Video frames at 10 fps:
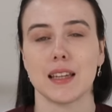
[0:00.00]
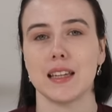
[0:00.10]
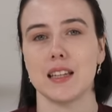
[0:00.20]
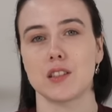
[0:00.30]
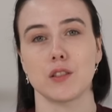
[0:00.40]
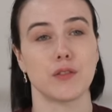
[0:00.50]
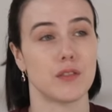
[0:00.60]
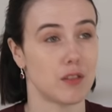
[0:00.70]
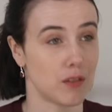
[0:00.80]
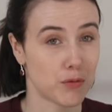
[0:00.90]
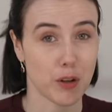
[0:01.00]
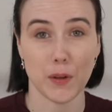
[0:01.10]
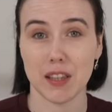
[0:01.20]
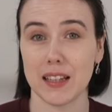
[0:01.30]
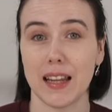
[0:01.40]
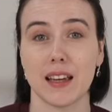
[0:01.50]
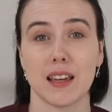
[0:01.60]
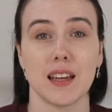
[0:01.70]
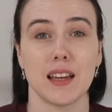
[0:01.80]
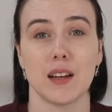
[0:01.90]
ease of throwing the leg
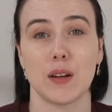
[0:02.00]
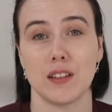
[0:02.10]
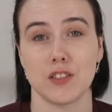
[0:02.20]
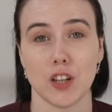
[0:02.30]
in